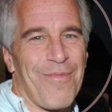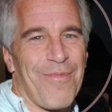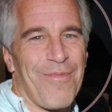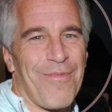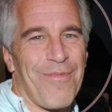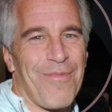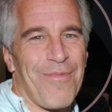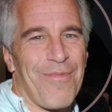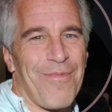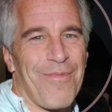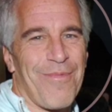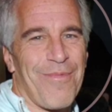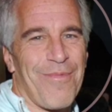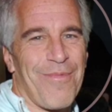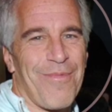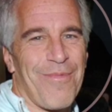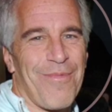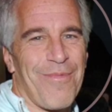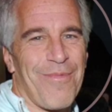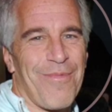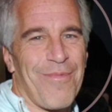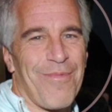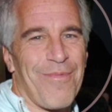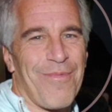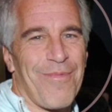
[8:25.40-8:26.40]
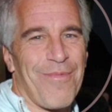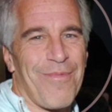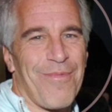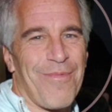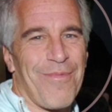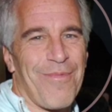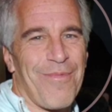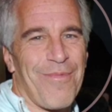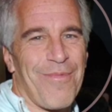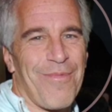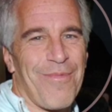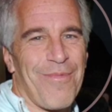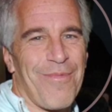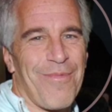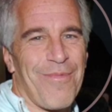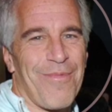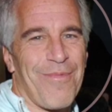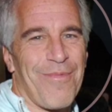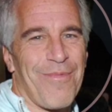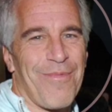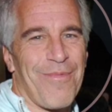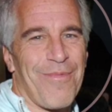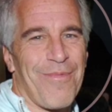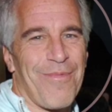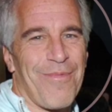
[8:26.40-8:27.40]

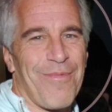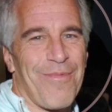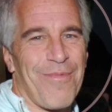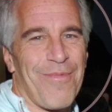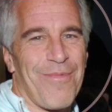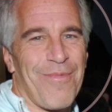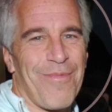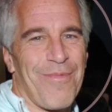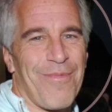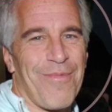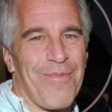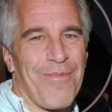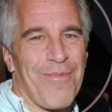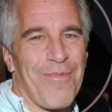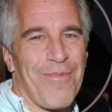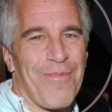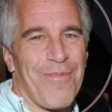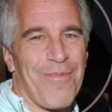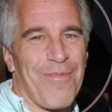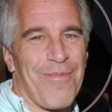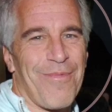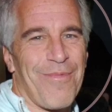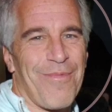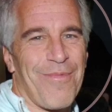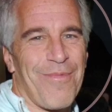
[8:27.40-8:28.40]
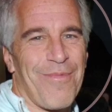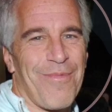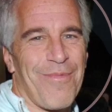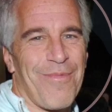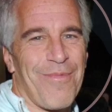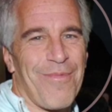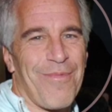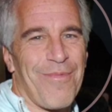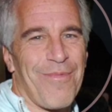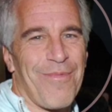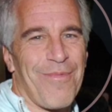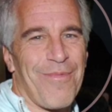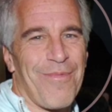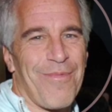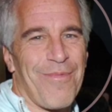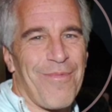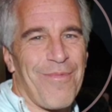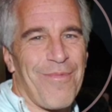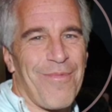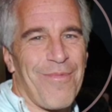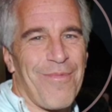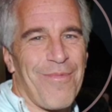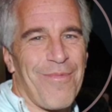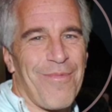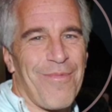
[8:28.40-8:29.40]

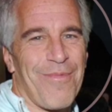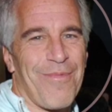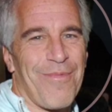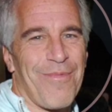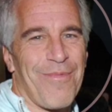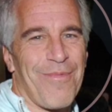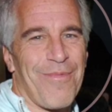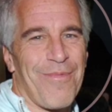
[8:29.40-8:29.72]
[no speech]